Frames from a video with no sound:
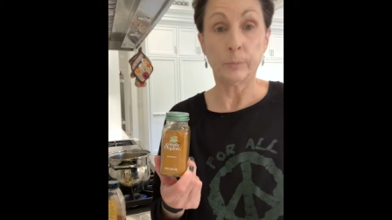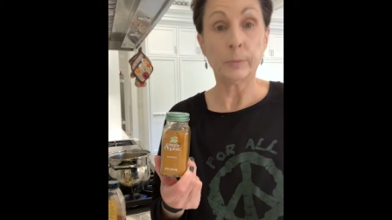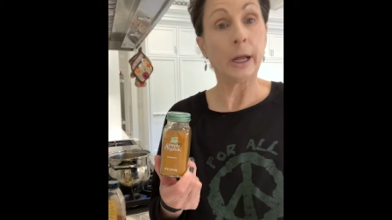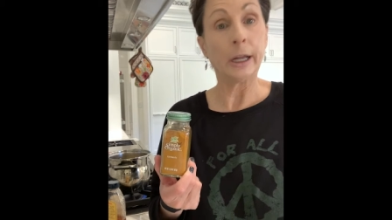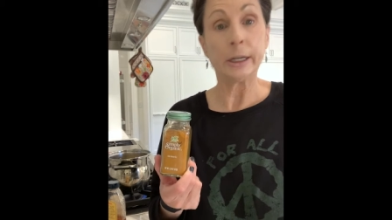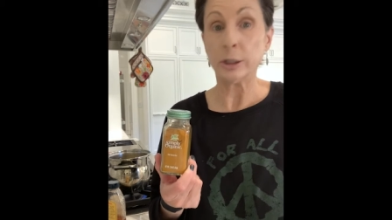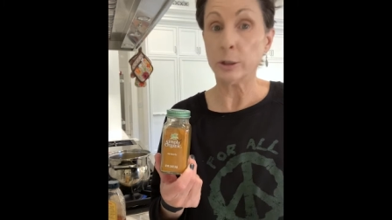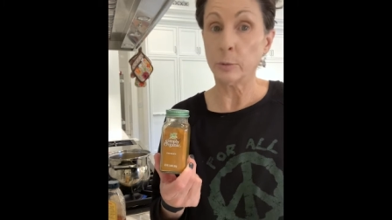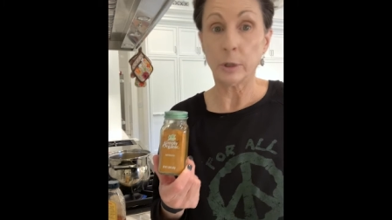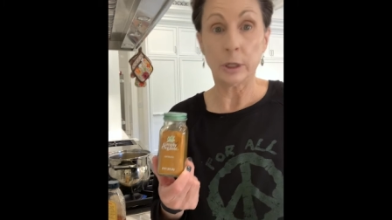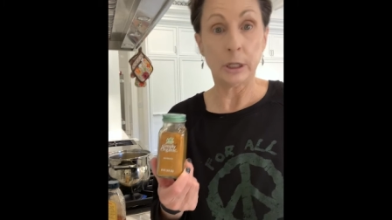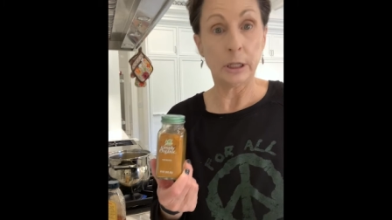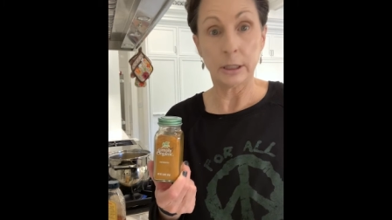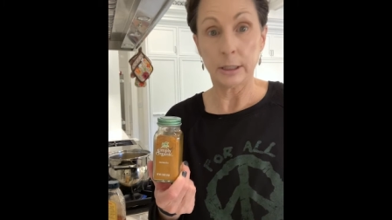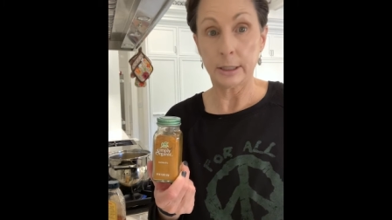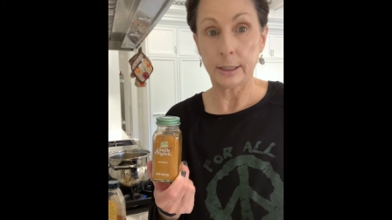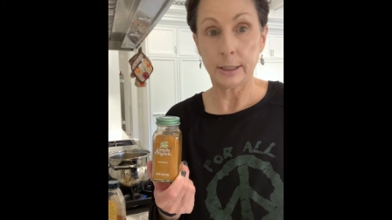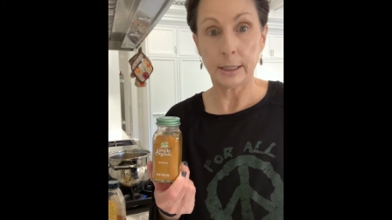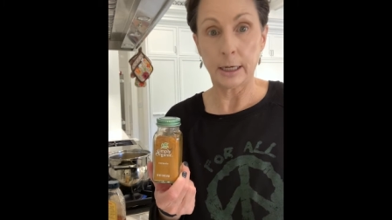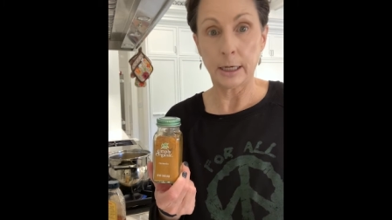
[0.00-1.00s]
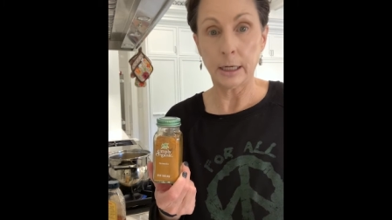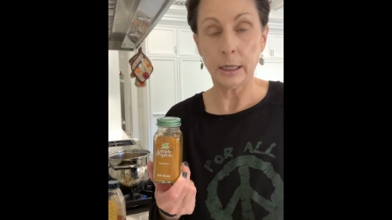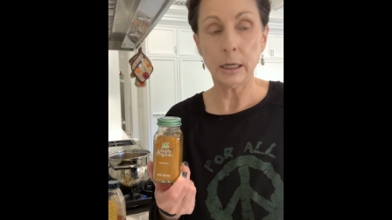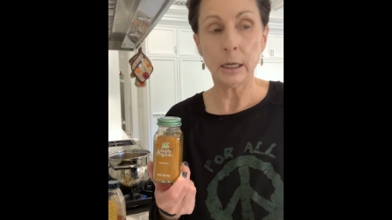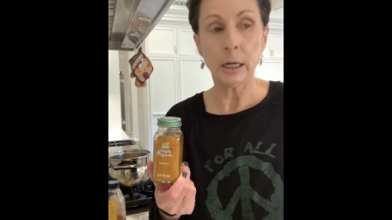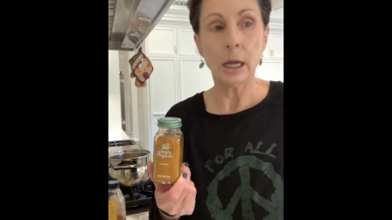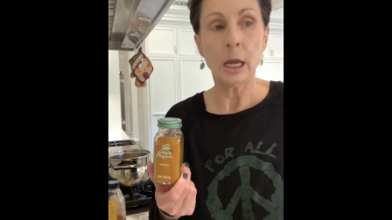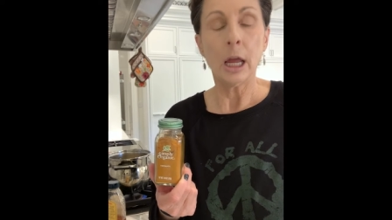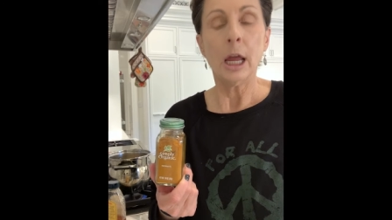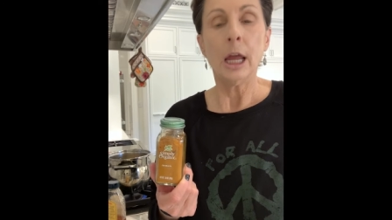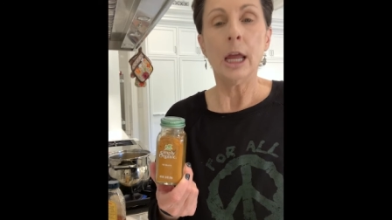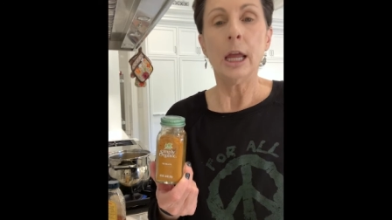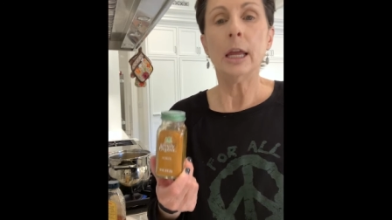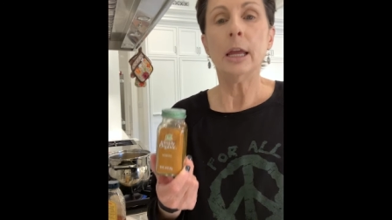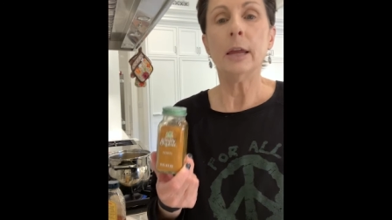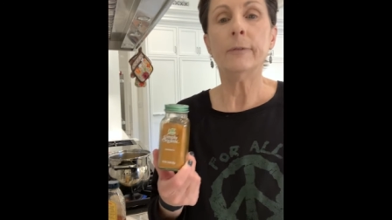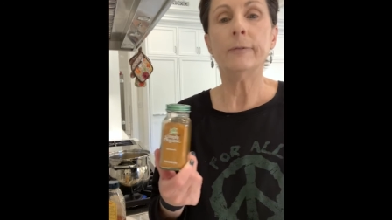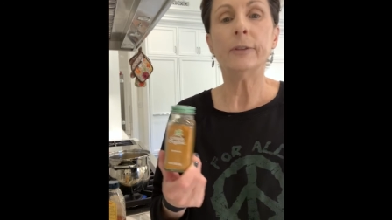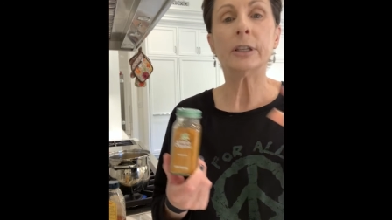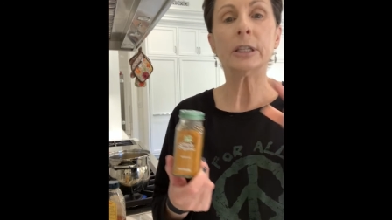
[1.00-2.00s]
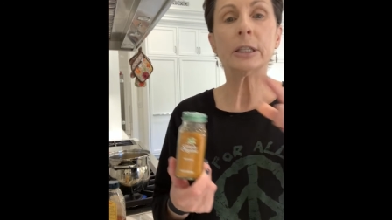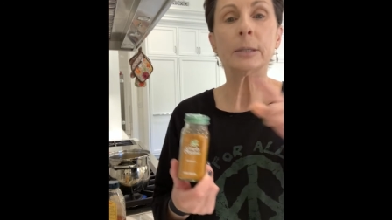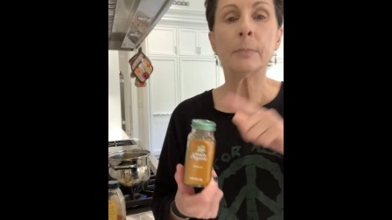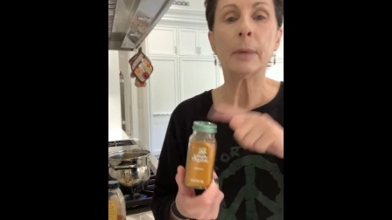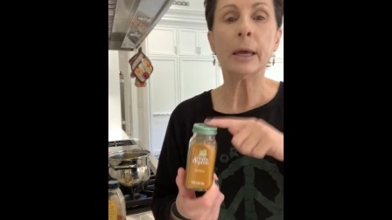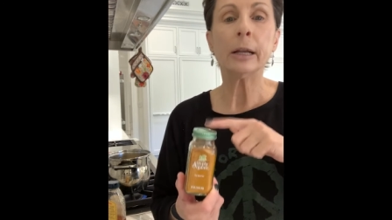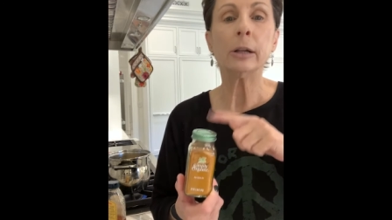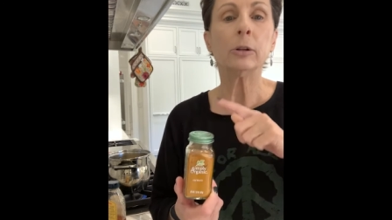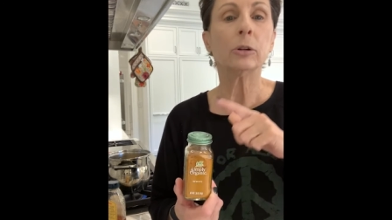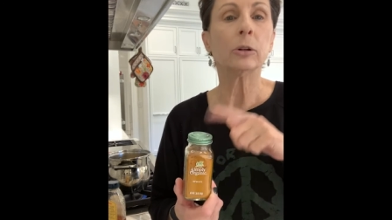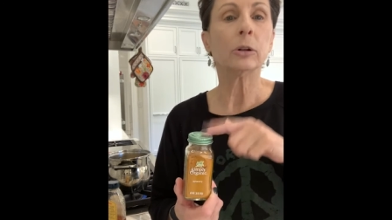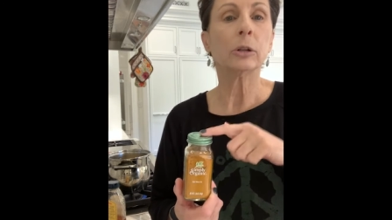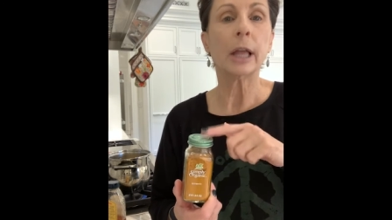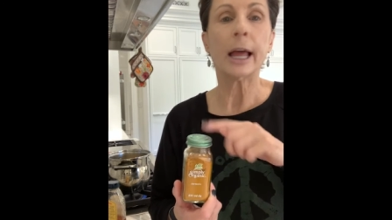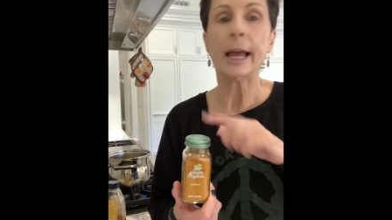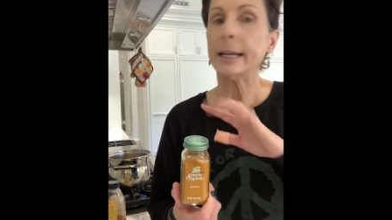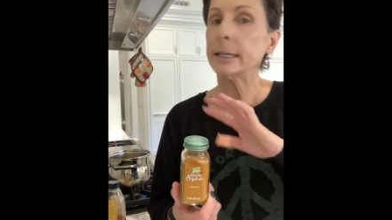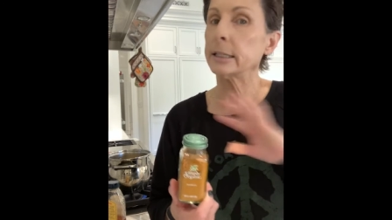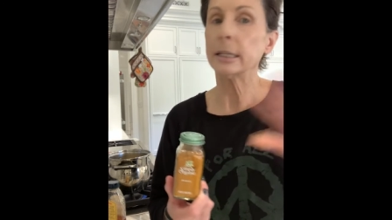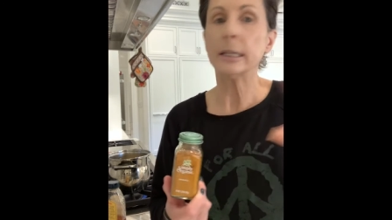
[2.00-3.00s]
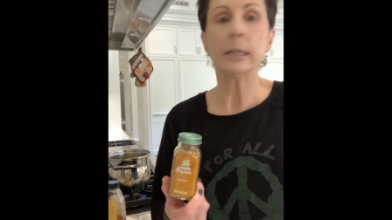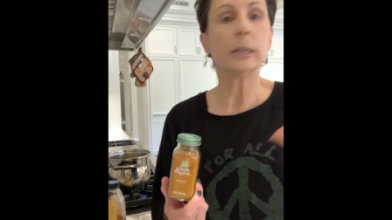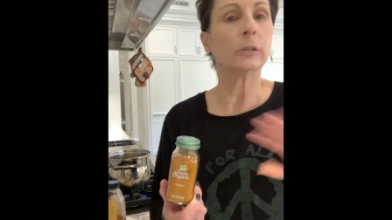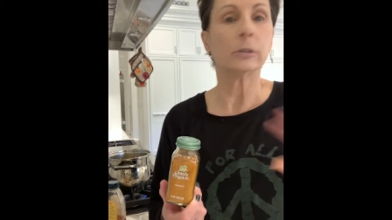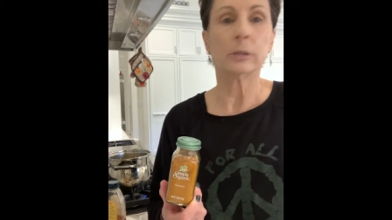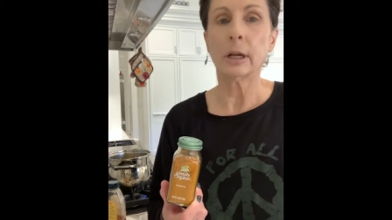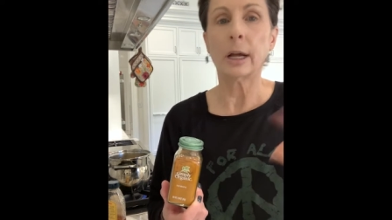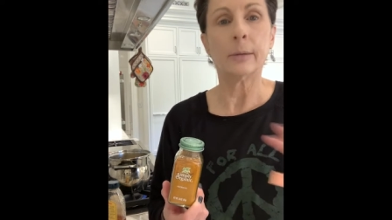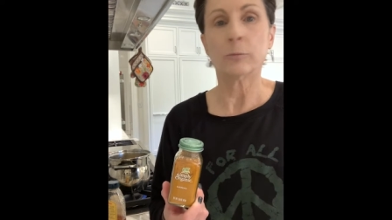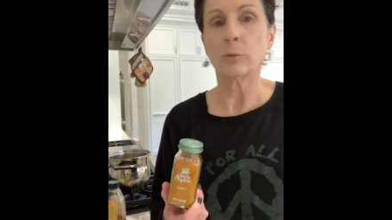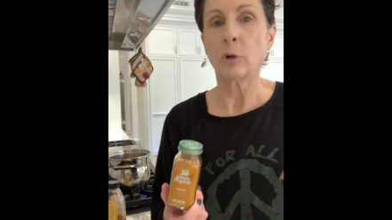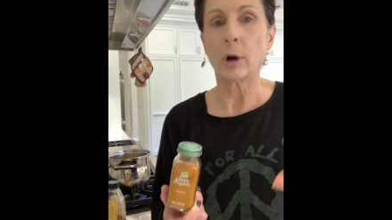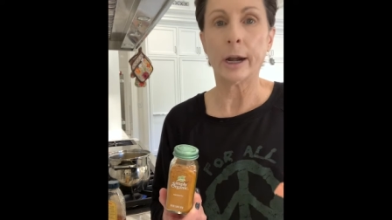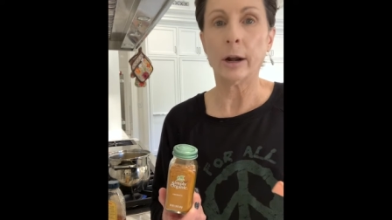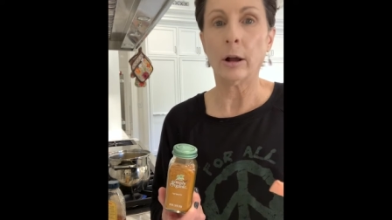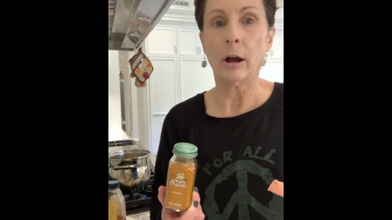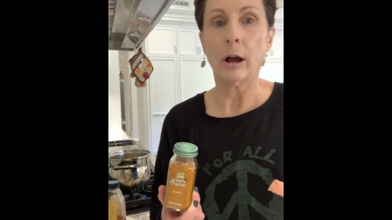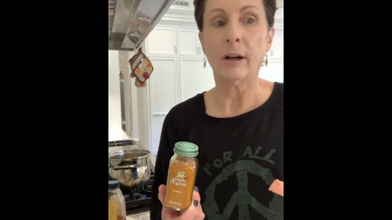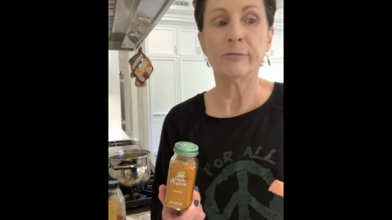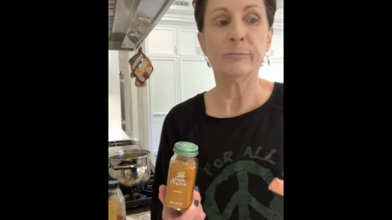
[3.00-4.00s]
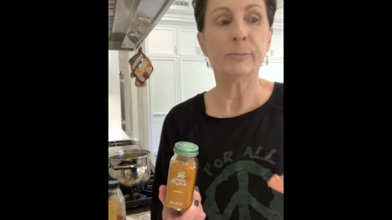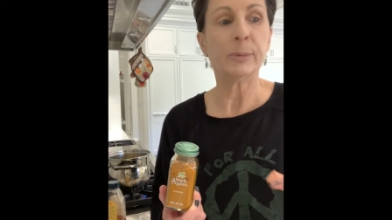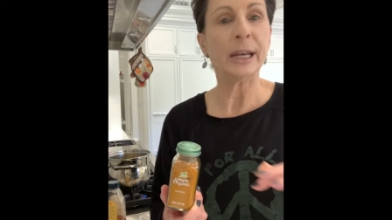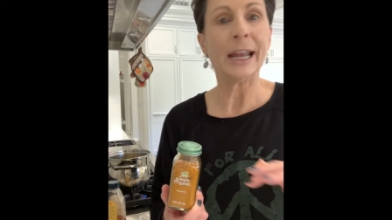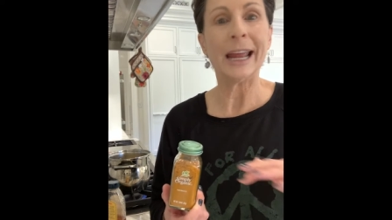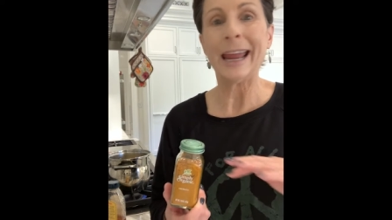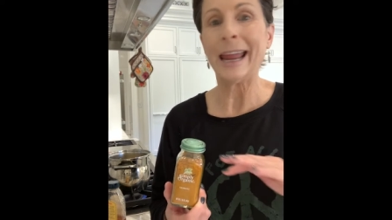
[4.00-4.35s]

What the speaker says: I do it in the sink. If it's metal or glass, it'll come right off, but